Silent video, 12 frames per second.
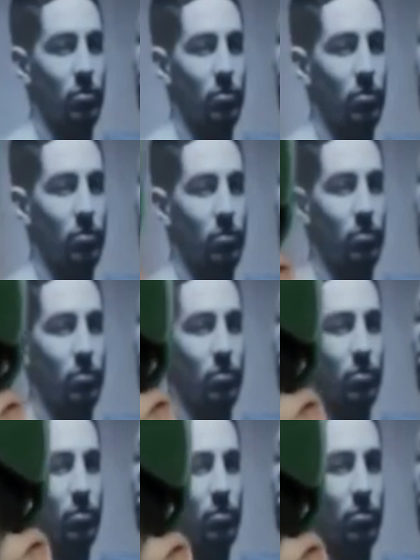
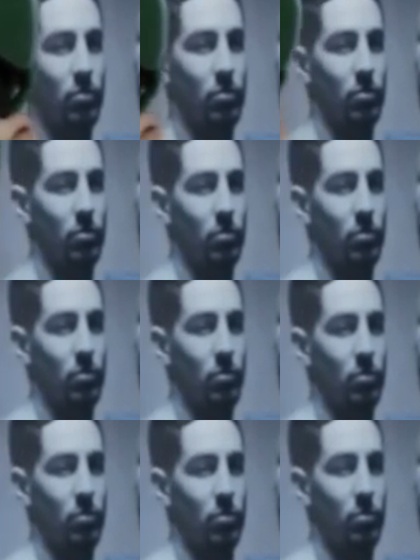
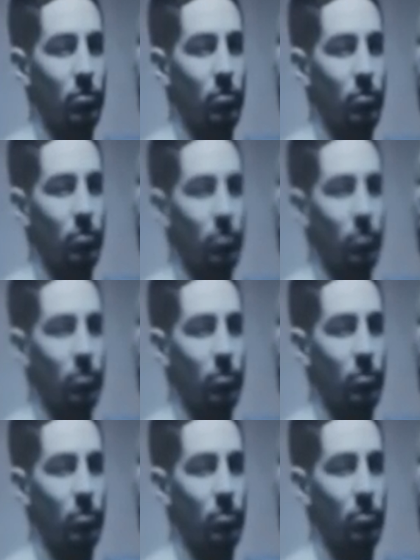
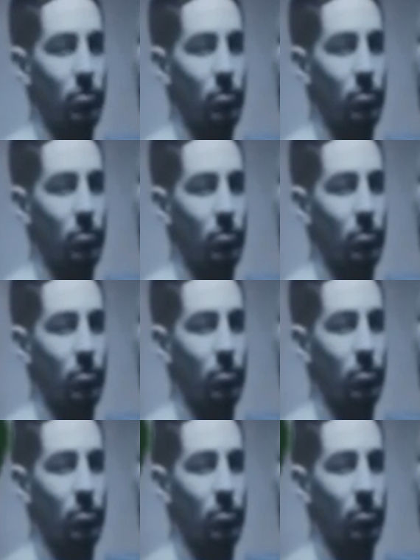(not speaking)